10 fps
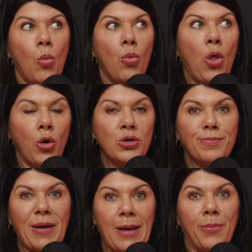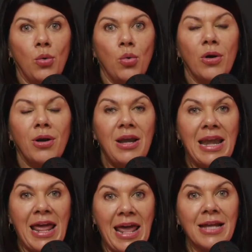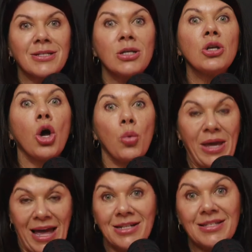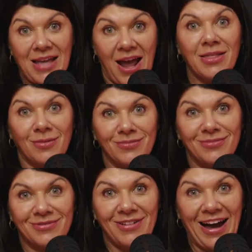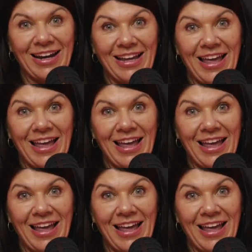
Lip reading: Those people need to know we understand them, right?